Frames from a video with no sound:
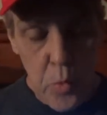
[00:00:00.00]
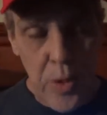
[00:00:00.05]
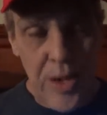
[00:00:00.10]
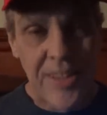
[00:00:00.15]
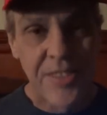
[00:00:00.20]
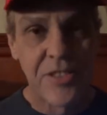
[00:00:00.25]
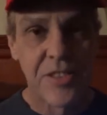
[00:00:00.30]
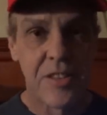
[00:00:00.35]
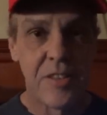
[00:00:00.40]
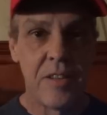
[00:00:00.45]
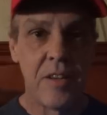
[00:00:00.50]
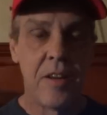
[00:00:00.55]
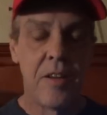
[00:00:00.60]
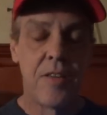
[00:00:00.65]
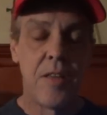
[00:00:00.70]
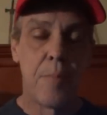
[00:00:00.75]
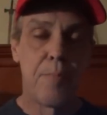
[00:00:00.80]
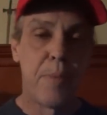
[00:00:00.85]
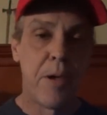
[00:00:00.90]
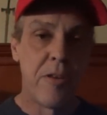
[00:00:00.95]
reason
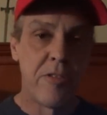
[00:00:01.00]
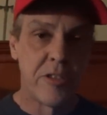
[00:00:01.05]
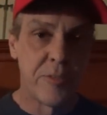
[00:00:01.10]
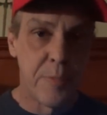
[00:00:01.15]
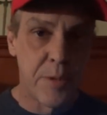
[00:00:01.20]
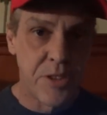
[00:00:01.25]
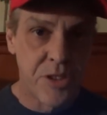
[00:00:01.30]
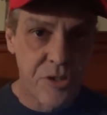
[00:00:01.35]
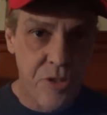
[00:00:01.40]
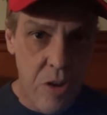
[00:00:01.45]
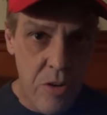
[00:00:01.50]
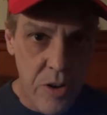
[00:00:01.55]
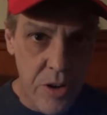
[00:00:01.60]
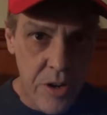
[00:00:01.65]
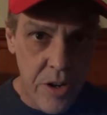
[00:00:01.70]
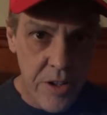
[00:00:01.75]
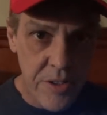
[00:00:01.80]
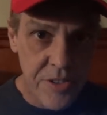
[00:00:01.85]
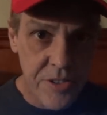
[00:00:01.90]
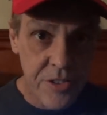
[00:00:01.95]
that Peter's been stroking
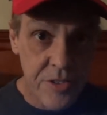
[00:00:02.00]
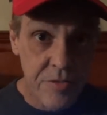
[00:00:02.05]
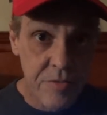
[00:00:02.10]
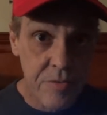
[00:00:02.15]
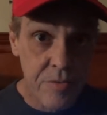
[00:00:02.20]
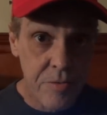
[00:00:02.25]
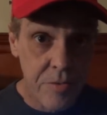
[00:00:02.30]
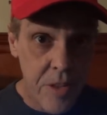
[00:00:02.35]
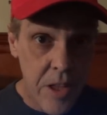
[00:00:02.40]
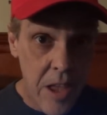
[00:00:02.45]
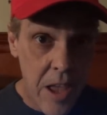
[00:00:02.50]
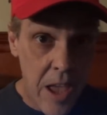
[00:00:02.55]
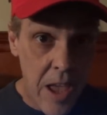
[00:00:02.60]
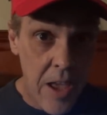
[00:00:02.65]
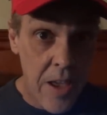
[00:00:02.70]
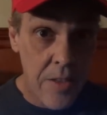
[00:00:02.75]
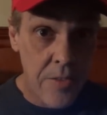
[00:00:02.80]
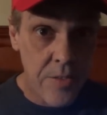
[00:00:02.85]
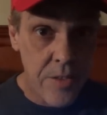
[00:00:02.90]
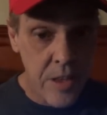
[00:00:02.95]
us
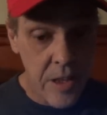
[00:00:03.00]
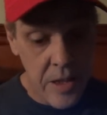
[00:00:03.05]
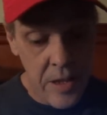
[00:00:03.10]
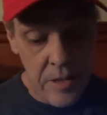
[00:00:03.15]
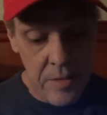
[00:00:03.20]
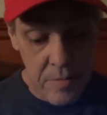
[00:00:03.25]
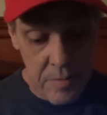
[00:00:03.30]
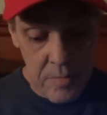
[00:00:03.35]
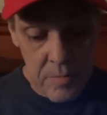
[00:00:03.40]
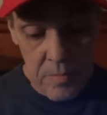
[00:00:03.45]
and the